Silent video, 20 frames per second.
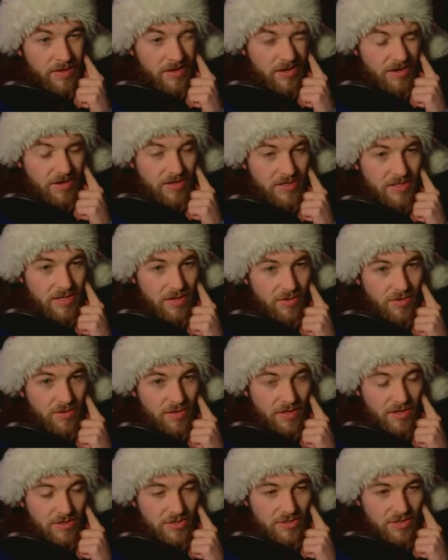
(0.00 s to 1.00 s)
Here's how the
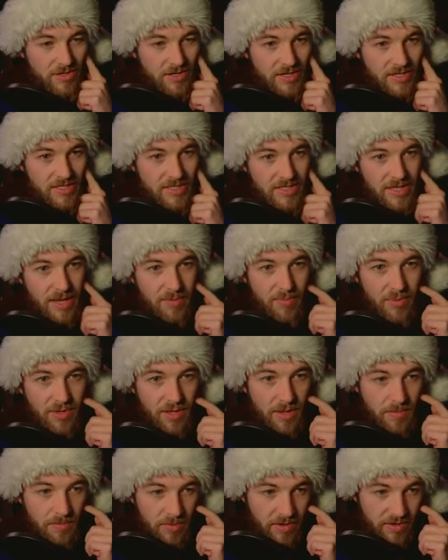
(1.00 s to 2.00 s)
larger example
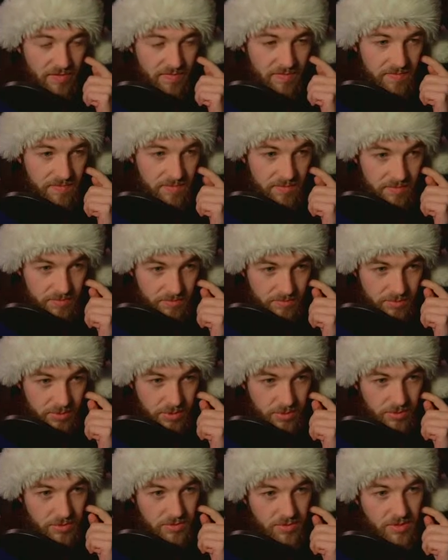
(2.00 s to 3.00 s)
above
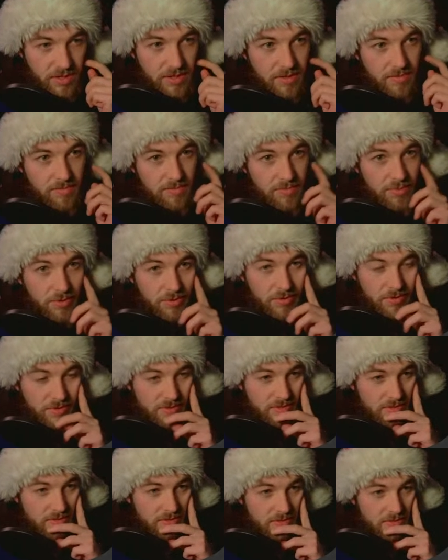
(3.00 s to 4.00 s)

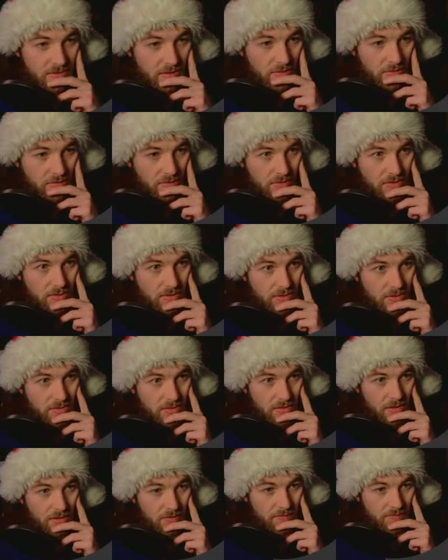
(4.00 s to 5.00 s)
progresses. So
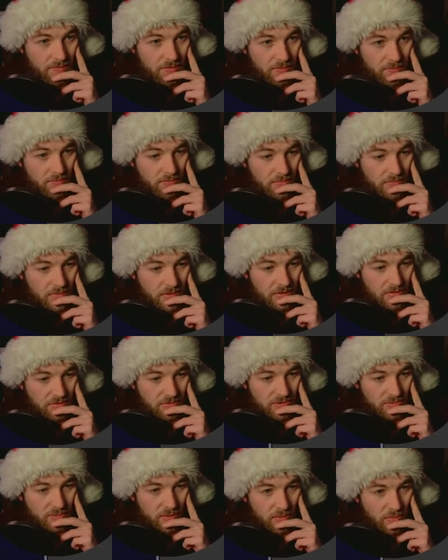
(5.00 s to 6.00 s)
all of them
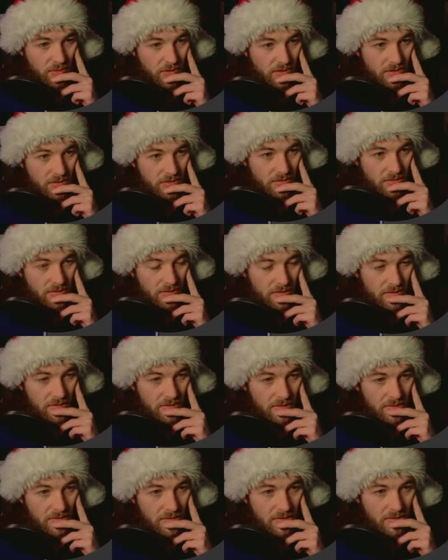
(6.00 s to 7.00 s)
increase by 1,
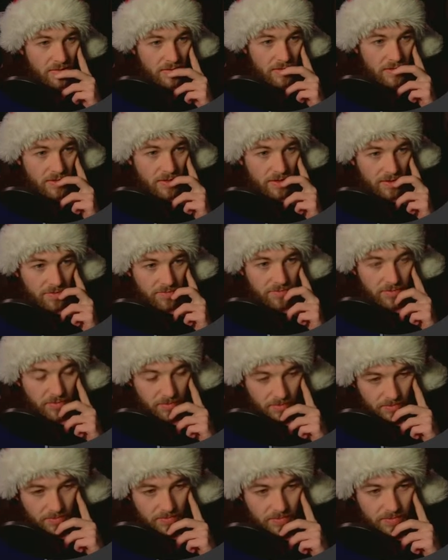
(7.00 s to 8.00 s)

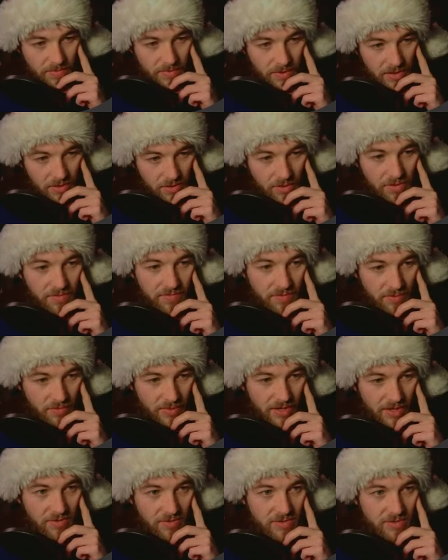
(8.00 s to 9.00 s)
all of them
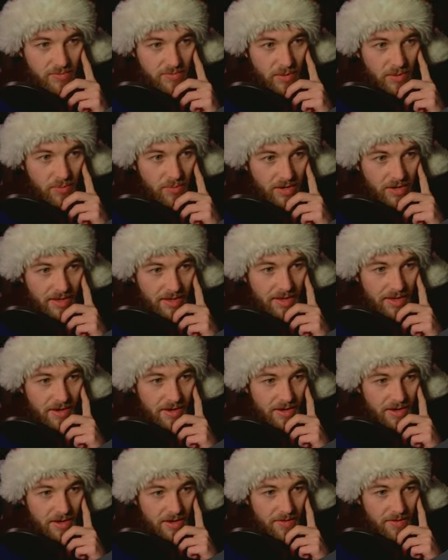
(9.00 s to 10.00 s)
increase by 1
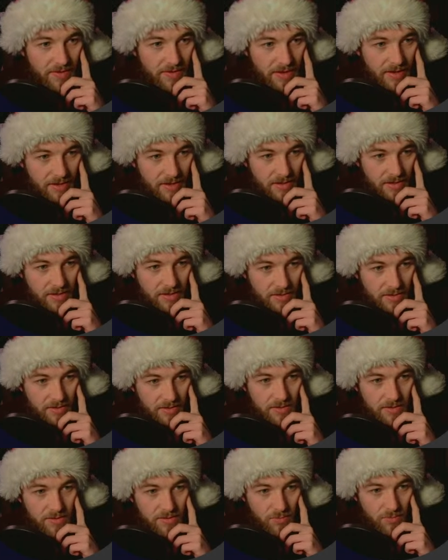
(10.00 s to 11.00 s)
again, and then
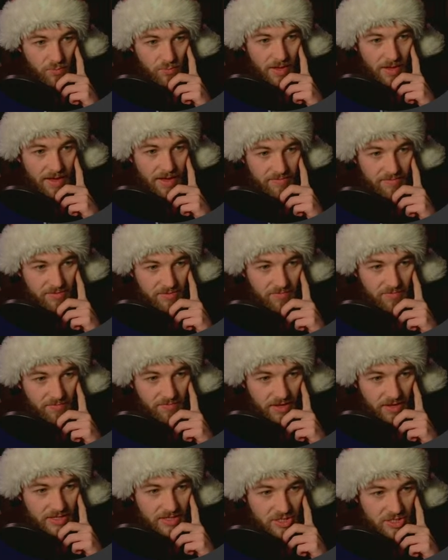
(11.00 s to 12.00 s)
we have some
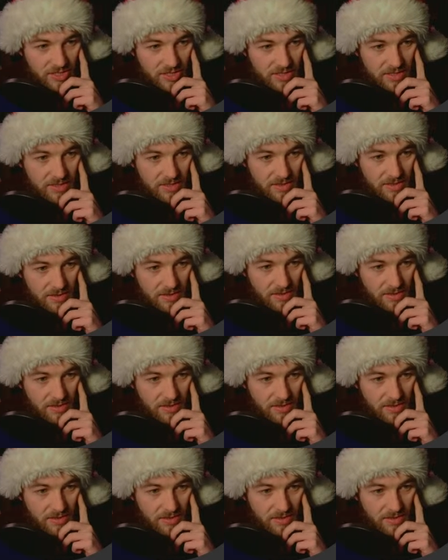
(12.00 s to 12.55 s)
flashes,